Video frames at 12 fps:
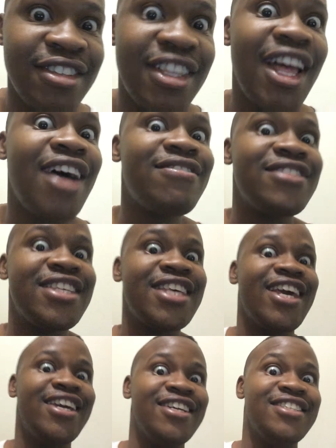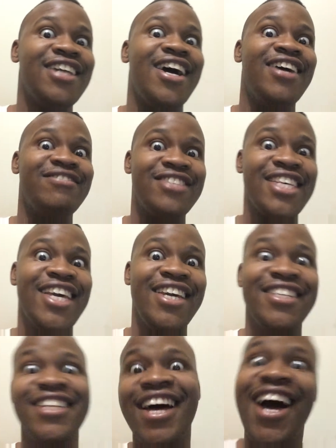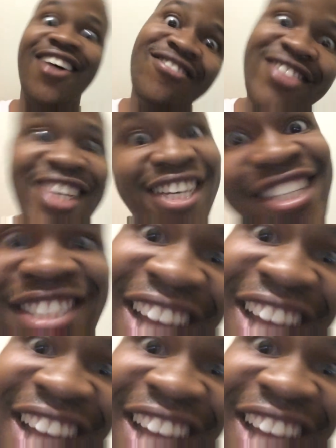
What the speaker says: Know what I'm saying? Know what I'm saying? Know me?